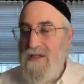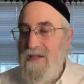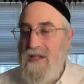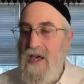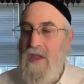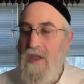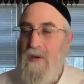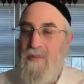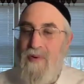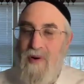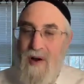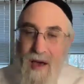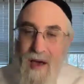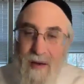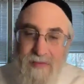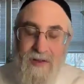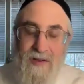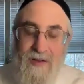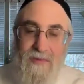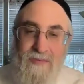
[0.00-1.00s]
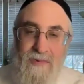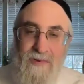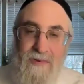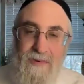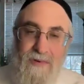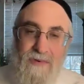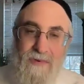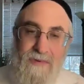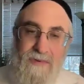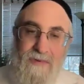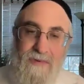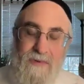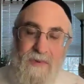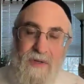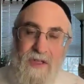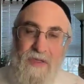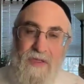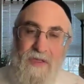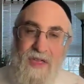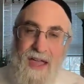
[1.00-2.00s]
Now, the problem
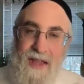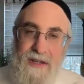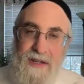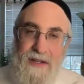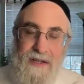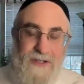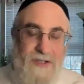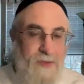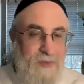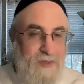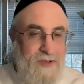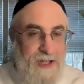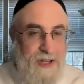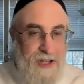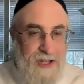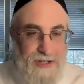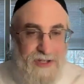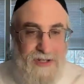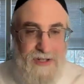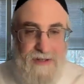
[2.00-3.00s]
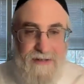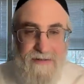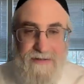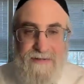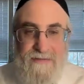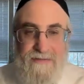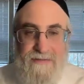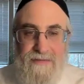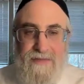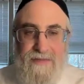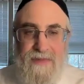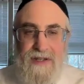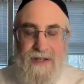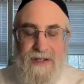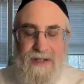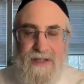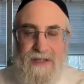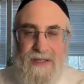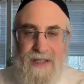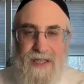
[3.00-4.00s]
with that interpretation
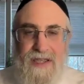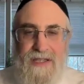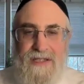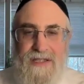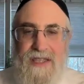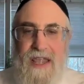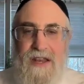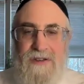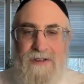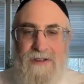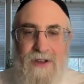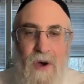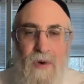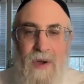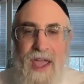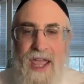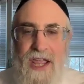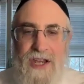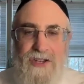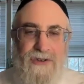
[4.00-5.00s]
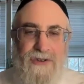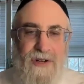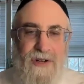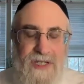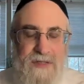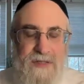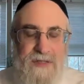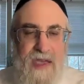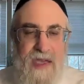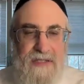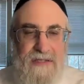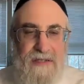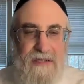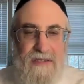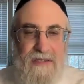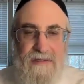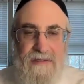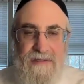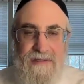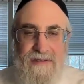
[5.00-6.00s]
is that no hatred is
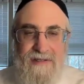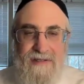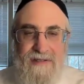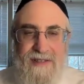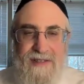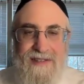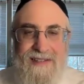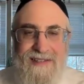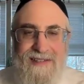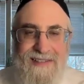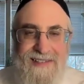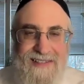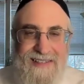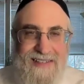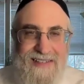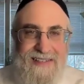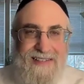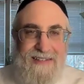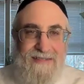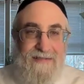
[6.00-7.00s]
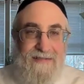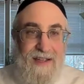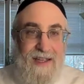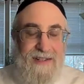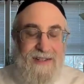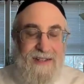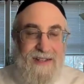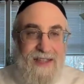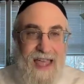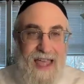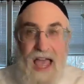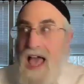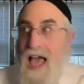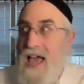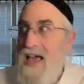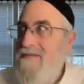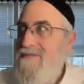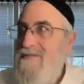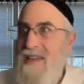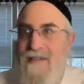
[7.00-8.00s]
baseless, right?
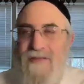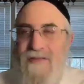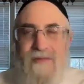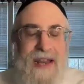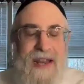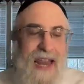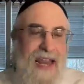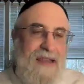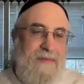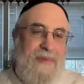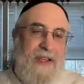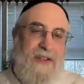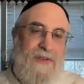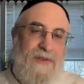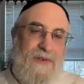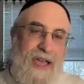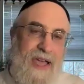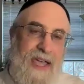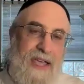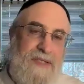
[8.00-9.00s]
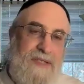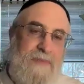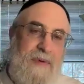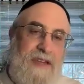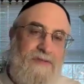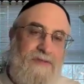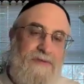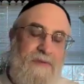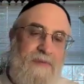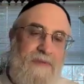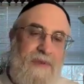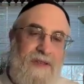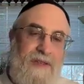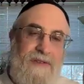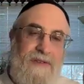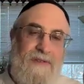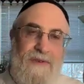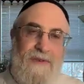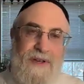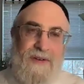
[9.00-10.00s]
I have never met anybody who hates
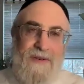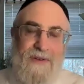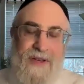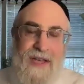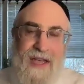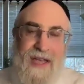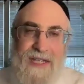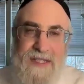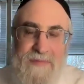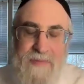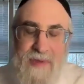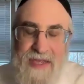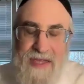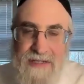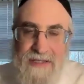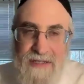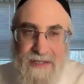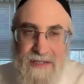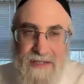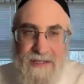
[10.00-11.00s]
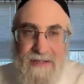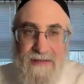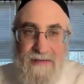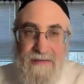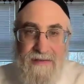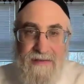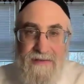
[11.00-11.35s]
baselessly.